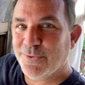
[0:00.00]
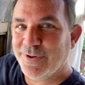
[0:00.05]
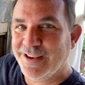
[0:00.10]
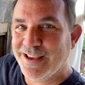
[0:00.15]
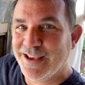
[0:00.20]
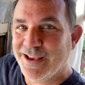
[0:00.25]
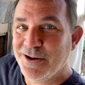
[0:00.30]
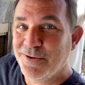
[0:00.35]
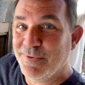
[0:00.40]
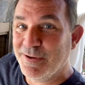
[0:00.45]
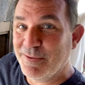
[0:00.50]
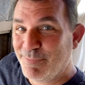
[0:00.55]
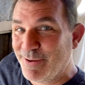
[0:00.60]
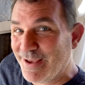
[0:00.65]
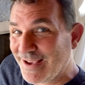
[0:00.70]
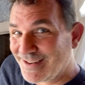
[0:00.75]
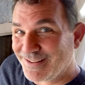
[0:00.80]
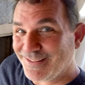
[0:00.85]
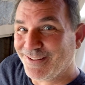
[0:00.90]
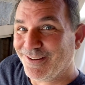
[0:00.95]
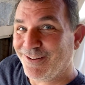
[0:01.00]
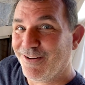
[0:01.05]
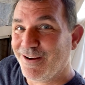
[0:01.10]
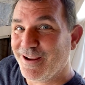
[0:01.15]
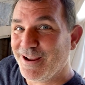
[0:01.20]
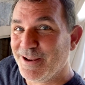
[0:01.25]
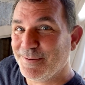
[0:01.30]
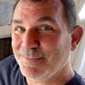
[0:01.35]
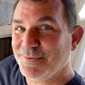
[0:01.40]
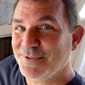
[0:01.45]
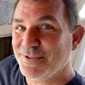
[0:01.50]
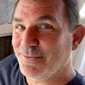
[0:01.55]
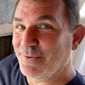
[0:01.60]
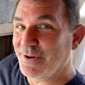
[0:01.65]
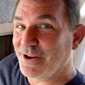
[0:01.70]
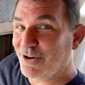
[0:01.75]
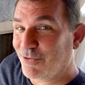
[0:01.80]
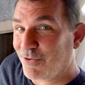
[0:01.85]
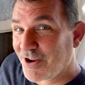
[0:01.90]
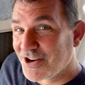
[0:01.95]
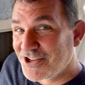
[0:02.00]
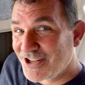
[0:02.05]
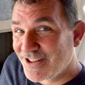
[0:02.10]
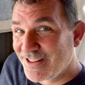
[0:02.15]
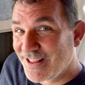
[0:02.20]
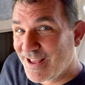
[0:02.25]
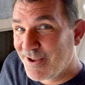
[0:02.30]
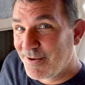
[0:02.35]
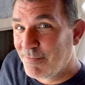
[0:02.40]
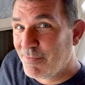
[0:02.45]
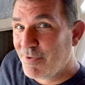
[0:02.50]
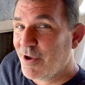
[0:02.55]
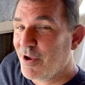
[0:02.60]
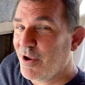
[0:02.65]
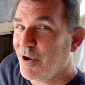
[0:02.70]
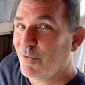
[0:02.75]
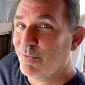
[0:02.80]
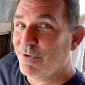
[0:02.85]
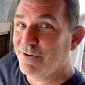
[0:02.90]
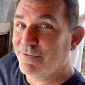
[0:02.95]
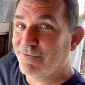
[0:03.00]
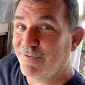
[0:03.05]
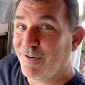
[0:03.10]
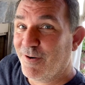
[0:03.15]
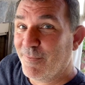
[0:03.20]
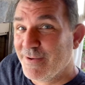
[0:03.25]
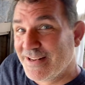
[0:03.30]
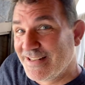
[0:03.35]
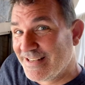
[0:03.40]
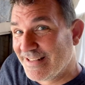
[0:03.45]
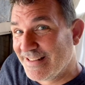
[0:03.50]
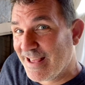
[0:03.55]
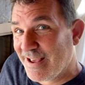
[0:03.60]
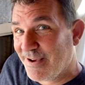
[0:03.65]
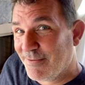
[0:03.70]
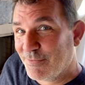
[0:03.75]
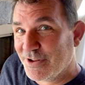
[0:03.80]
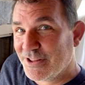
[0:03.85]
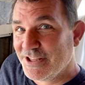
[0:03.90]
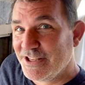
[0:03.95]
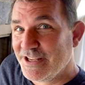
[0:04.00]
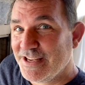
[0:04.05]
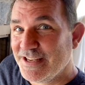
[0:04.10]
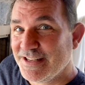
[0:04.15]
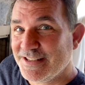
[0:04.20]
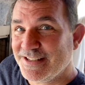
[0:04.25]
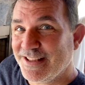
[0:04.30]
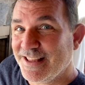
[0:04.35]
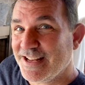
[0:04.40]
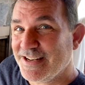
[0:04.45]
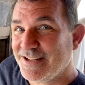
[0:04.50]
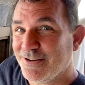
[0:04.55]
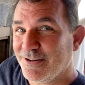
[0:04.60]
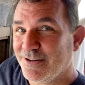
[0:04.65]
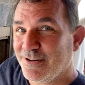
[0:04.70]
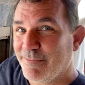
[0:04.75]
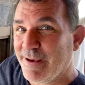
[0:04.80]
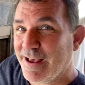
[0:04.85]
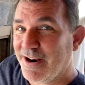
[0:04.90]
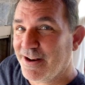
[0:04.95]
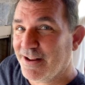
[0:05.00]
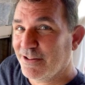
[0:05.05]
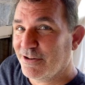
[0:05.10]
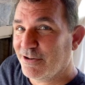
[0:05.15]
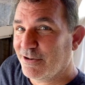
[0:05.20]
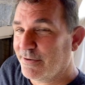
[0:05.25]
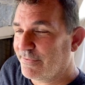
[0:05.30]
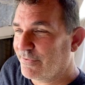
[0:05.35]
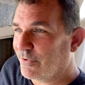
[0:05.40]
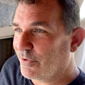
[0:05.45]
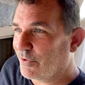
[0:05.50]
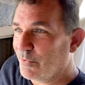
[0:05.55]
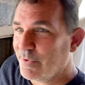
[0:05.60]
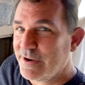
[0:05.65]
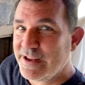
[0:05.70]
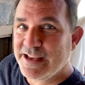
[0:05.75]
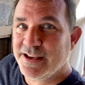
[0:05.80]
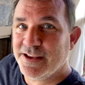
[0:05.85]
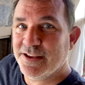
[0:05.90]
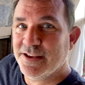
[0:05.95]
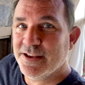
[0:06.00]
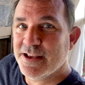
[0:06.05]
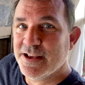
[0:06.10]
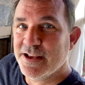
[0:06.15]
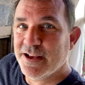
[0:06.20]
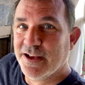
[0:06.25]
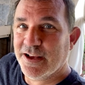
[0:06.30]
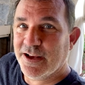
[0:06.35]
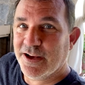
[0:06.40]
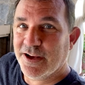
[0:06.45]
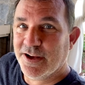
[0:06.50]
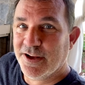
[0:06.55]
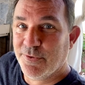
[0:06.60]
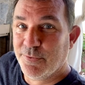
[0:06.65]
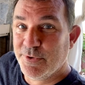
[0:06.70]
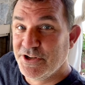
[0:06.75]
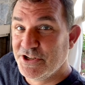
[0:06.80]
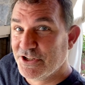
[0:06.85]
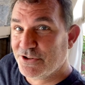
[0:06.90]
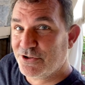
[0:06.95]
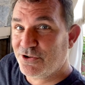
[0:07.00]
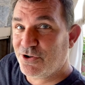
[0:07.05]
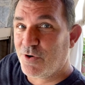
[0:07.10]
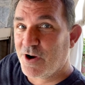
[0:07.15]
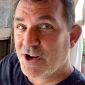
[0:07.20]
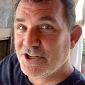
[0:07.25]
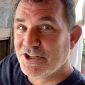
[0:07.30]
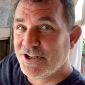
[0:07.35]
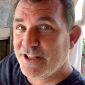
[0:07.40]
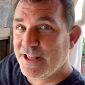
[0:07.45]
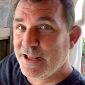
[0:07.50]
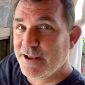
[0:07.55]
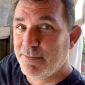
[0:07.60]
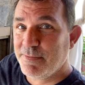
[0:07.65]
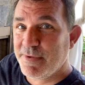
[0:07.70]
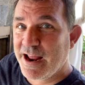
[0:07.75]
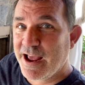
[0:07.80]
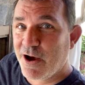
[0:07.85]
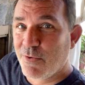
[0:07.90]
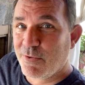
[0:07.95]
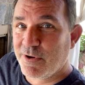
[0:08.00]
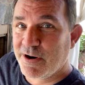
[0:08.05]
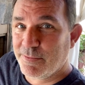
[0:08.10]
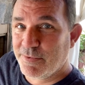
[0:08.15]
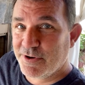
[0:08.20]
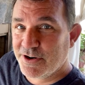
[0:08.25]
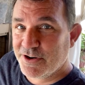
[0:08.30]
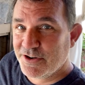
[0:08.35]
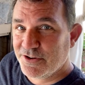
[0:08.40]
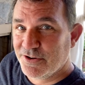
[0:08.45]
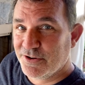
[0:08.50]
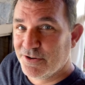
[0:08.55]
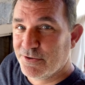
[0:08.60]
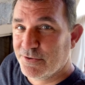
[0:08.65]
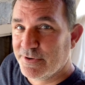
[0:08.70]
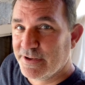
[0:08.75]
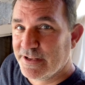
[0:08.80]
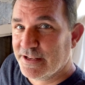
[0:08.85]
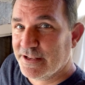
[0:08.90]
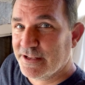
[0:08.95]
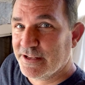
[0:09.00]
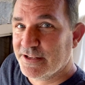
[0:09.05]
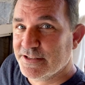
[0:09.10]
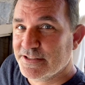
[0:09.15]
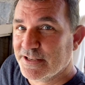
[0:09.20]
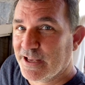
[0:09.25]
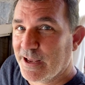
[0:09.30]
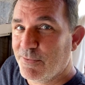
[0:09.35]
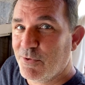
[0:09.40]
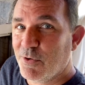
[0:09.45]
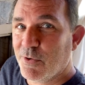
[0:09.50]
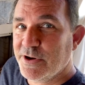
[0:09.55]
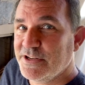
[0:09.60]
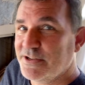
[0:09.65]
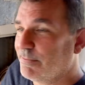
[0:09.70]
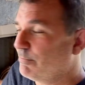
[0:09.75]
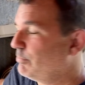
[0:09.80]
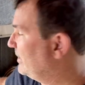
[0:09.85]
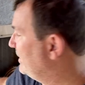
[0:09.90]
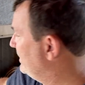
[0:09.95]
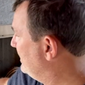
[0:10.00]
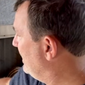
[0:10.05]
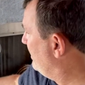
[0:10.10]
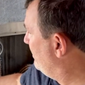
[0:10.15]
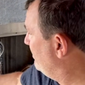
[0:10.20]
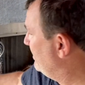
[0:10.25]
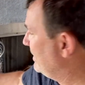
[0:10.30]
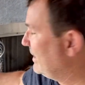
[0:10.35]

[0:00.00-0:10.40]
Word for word: again, we picked the grapes, we crushed them, we fermented them with yeast. That took about a little over a week. Uh, we just crushed them. Now what I'm gonna do is I'm going to put them